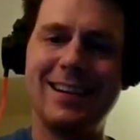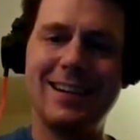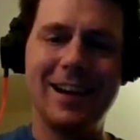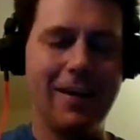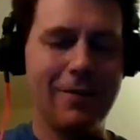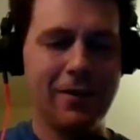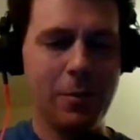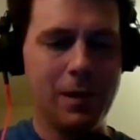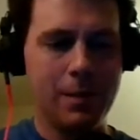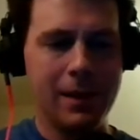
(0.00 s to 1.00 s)
I've never
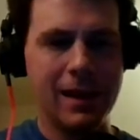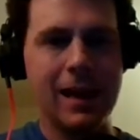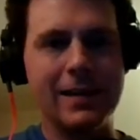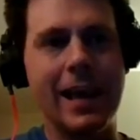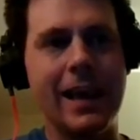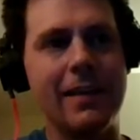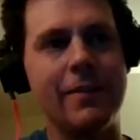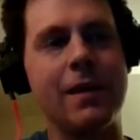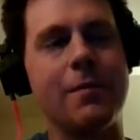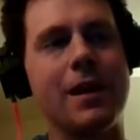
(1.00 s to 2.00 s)
been a big cotton candy
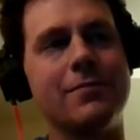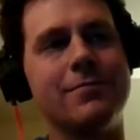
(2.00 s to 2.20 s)
fan, man.